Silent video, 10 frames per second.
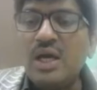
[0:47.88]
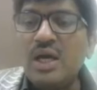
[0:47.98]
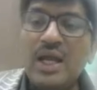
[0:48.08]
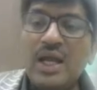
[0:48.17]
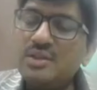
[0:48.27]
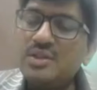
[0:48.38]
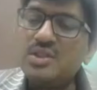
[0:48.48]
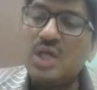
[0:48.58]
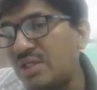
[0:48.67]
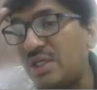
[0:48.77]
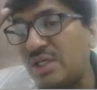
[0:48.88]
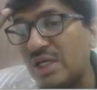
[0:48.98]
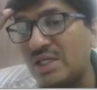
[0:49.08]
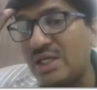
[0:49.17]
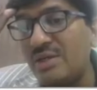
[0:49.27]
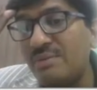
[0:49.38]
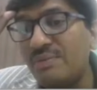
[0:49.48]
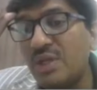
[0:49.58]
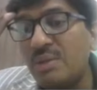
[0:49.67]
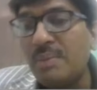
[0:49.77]
and sound detected
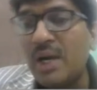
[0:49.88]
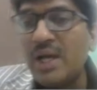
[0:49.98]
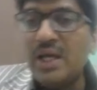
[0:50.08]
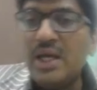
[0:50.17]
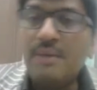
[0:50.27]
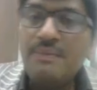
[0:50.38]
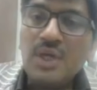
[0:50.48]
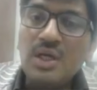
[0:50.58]
by a